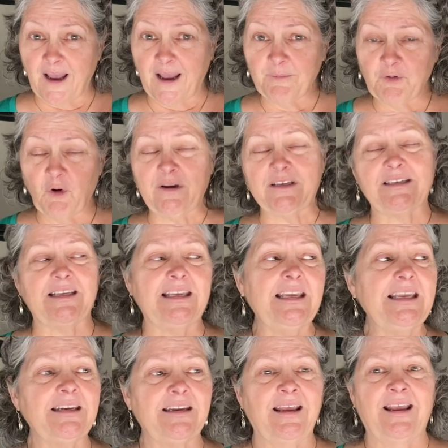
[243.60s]
I'm going to
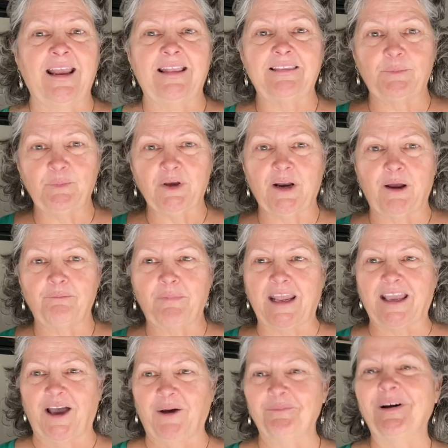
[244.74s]
eat and then put on
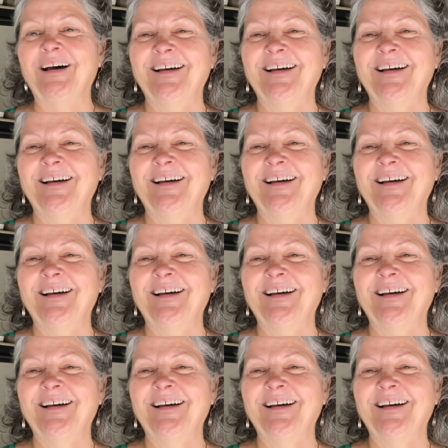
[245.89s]
makeup.